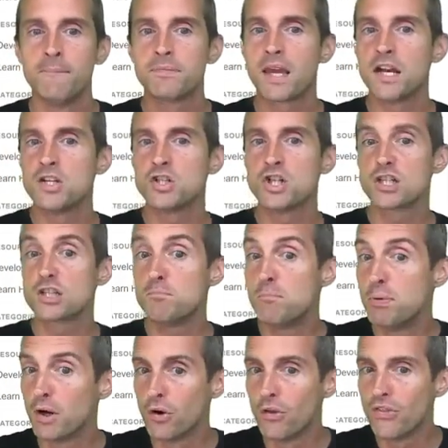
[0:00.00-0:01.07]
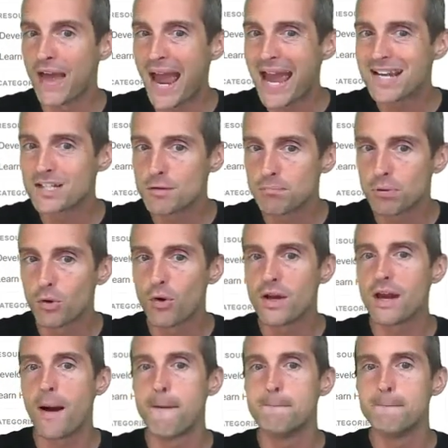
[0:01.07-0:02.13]
can just build and deploy
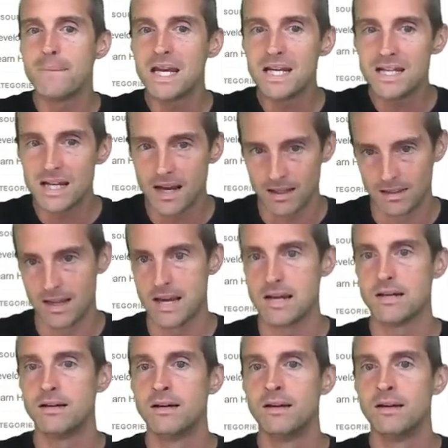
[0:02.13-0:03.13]
immediately.